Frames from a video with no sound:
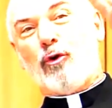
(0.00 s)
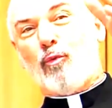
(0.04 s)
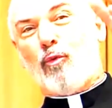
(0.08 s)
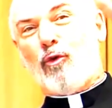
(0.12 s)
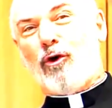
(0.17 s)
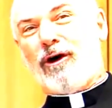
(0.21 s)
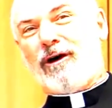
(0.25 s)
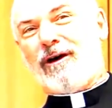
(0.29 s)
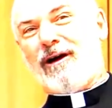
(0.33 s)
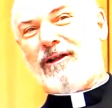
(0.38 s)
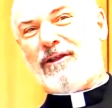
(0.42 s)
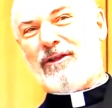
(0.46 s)
can
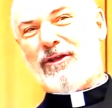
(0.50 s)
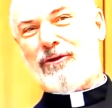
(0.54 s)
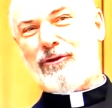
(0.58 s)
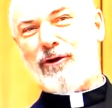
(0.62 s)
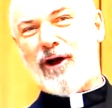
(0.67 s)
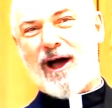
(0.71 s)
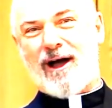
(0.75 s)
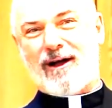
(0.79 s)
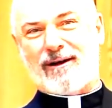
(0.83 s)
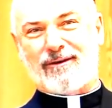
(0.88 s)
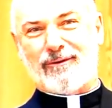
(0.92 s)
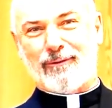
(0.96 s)
work on your
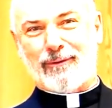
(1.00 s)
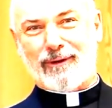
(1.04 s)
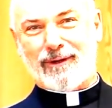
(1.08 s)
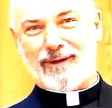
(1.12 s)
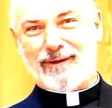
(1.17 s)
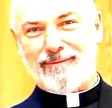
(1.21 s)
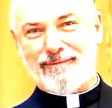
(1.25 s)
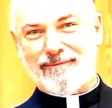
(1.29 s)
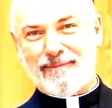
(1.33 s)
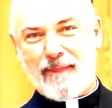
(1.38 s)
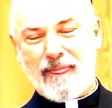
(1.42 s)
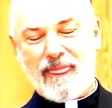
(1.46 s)
doctorate.
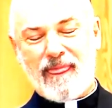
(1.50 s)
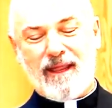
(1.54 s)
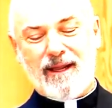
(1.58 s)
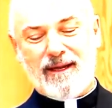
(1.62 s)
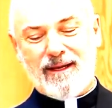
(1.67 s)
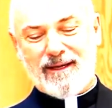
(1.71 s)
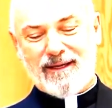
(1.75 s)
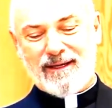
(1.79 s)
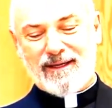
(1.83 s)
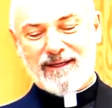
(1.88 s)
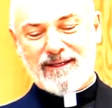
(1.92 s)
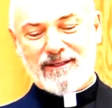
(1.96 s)

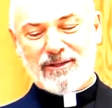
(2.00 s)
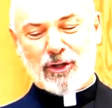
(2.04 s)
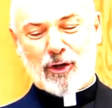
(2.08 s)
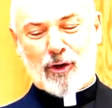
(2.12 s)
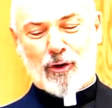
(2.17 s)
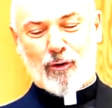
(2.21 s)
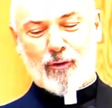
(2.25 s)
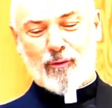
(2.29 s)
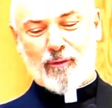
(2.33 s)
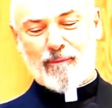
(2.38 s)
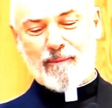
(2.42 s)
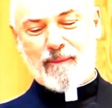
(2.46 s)

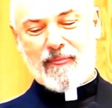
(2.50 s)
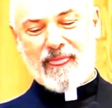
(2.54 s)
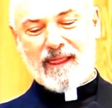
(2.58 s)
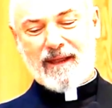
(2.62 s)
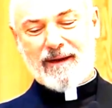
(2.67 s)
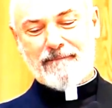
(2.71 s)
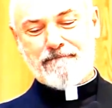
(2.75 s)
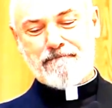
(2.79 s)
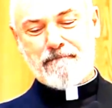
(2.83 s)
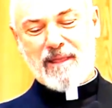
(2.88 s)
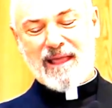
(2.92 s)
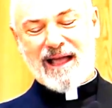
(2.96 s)
So
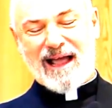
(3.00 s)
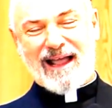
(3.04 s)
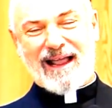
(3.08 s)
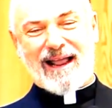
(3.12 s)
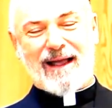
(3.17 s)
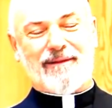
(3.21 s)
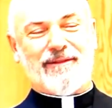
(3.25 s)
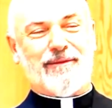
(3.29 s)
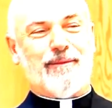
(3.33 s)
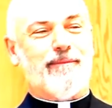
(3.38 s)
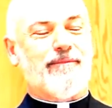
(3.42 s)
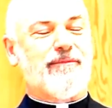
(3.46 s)
I,
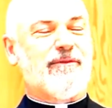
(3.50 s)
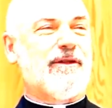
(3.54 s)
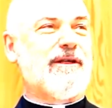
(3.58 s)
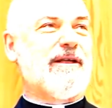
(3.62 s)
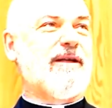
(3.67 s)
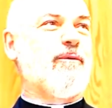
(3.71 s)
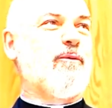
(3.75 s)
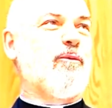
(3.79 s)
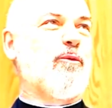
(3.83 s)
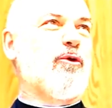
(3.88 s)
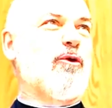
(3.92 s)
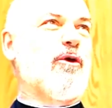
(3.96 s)

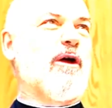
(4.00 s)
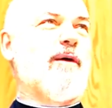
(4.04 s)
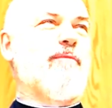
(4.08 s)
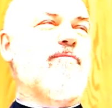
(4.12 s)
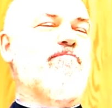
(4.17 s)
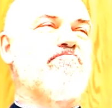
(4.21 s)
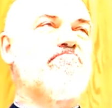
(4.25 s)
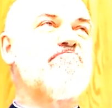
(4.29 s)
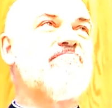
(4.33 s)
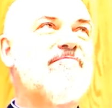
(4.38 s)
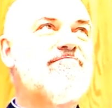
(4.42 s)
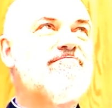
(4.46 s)
the,
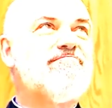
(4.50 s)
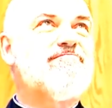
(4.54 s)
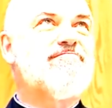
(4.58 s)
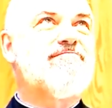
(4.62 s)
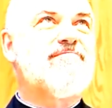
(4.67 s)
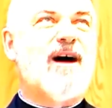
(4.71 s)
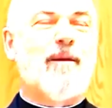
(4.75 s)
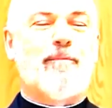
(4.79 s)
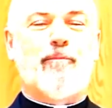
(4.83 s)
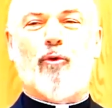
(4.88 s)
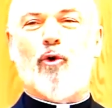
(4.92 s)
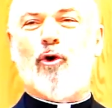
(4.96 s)

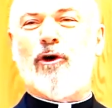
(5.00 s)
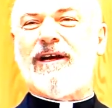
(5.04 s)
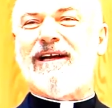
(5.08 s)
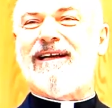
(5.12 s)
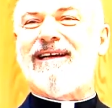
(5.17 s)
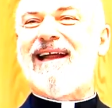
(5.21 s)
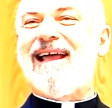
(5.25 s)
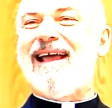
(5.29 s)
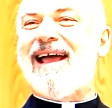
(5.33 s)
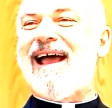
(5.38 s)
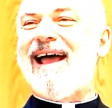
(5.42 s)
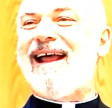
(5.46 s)

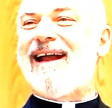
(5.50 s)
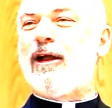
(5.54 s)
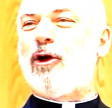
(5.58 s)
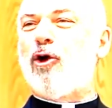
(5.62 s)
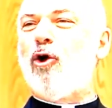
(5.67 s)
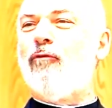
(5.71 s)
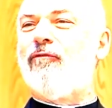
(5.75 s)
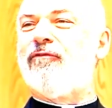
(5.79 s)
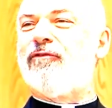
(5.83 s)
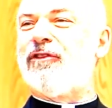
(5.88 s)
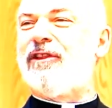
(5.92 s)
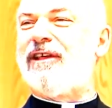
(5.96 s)
appointed day, I had to
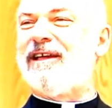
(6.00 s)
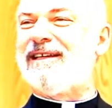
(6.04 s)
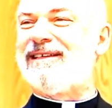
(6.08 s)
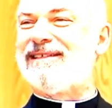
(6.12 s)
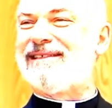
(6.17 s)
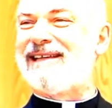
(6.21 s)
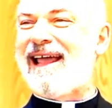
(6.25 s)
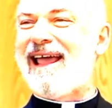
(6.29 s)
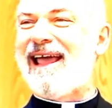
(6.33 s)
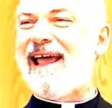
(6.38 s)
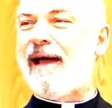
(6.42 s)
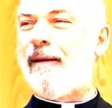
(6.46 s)
go for the
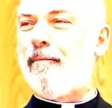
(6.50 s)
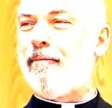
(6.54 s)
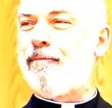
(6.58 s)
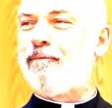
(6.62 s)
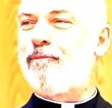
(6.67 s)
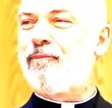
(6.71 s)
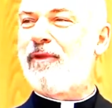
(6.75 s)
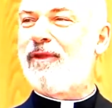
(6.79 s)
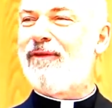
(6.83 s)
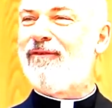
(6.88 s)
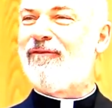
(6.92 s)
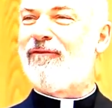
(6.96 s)
exam
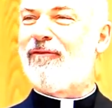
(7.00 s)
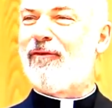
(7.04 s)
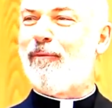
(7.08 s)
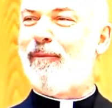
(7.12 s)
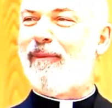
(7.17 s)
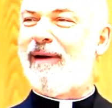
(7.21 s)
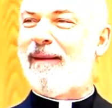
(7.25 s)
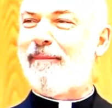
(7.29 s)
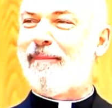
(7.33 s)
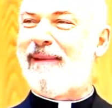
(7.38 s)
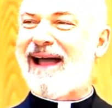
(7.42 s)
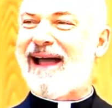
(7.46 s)
for my